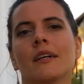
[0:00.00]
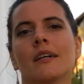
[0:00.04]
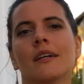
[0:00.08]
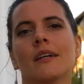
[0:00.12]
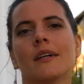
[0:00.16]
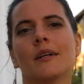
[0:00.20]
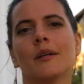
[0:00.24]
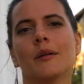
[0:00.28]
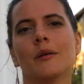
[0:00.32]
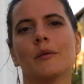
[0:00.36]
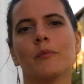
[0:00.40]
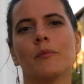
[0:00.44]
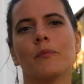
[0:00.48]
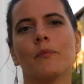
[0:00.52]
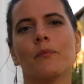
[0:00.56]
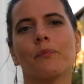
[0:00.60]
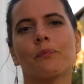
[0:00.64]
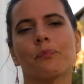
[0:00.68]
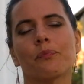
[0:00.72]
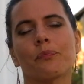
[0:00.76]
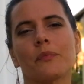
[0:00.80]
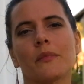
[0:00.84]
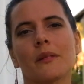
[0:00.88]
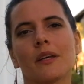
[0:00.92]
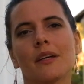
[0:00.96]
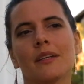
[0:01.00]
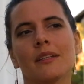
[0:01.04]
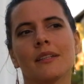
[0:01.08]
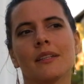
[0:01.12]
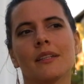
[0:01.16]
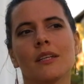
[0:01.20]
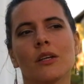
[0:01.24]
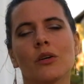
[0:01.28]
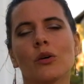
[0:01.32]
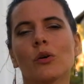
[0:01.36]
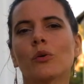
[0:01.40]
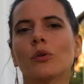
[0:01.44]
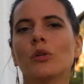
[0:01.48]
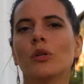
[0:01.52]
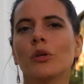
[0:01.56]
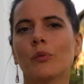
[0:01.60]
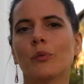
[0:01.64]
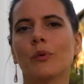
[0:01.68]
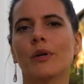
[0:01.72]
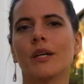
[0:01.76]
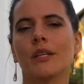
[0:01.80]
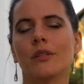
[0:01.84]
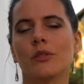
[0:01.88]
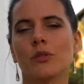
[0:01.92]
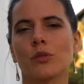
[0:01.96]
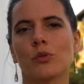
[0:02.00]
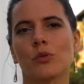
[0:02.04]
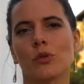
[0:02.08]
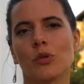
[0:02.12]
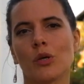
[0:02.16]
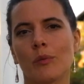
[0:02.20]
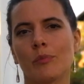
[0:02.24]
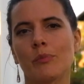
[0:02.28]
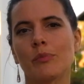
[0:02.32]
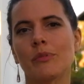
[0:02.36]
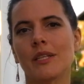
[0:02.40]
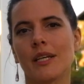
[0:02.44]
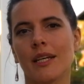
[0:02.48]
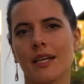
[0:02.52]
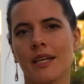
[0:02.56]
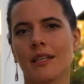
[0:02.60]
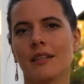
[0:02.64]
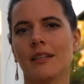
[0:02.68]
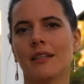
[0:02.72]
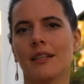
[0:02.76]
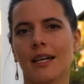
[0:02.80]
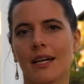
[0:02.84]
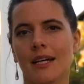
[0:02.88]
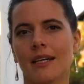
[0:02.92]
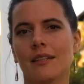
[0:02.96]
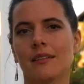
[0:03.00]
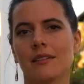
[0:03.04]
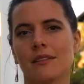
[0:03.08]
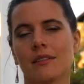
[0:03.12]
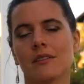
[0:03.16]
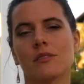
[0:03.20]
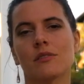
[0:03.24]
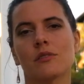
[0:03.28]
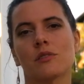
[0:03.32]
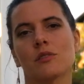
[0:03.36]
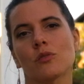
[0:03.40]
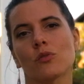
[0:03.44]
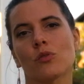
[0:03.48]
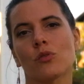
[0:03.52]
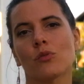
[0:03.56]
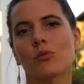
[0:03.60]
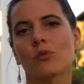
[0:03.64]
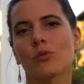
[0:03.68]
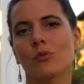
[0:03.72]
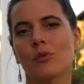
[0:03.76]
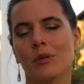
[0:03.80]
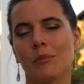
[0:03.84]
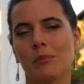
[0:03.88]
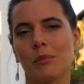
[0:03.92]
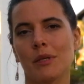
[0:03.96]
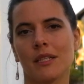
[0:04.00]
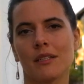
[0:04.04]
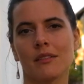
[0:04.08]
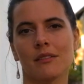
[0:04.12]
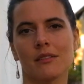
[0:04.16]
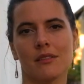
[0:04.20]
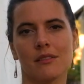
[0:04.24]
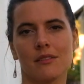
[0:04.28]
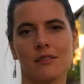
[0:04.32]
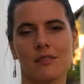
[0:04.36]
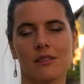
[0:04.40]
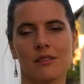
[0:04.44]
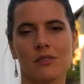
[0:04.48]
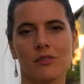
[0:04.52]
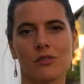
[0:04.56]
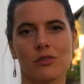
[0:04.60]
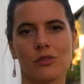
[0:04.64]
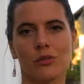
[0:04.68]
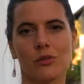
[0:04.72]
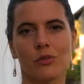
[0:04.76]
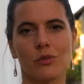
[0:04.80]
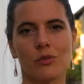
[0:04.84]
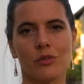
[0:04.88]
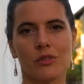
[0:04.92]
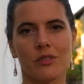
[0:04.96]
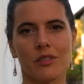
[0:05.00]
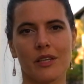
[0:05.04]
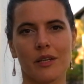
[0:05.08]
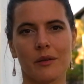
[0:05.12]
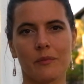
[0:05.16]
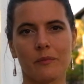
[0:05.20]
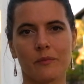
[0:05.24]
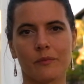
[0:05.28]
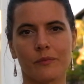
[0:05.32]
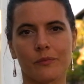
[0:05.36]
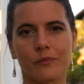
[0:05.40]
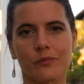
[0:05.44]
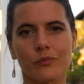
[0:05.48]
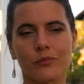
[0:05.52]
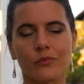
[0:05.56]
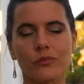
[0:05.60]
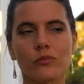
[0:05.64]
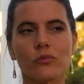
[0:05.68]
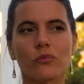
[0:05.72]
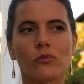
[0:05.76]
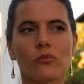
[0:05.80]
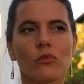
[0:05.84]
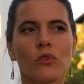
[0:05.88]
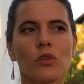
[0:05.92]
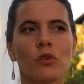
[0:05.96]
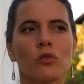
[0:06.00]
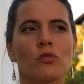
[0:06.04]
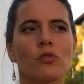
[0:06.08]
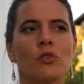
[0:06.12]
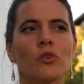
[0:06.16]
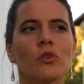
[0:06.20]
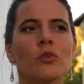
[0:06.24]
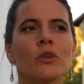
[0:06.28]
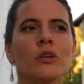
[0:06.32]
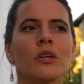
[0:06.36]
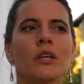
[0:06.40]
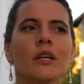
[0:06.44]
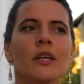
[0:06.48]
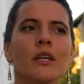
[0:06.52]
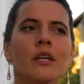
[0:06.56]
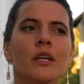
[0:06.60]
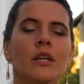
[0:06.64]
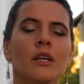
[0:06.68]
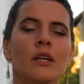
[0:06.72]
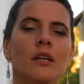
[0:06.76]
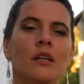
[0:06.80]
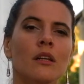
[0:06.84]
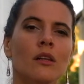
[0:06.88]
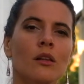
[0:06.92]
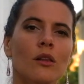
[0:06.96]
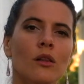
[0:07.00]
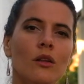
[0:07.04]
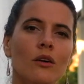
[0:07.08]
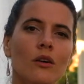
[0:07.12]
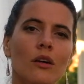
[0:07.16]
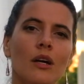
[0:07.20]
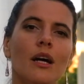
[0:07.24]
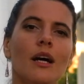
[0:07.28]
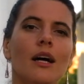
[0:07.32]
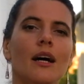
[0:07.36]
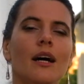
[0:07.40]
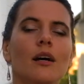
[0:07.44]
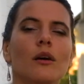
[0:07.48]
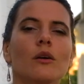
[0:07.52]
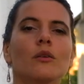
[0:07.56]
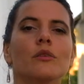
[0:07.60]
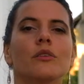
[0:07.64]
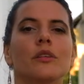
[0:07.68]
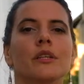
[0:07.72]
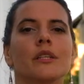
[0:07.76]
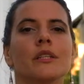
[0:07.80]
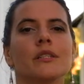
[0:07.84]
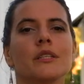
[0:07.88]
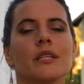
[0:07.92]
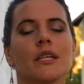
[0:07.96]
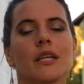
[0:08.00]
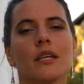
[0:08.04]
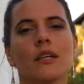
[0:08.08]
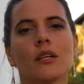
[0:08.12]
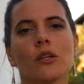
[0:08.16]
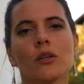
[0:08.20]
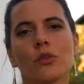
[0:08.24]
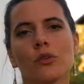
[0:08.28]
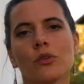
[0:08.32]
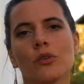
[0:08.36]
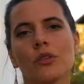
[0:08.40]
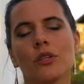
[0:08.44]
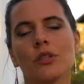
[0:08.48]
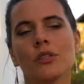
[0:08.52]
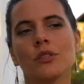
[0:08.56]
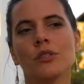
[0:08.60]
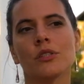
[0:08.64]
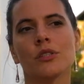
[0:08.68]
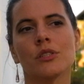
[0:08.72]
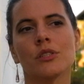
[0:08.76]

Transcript: the only way to obtain that is through a mental disease, so to say. So look out and take a good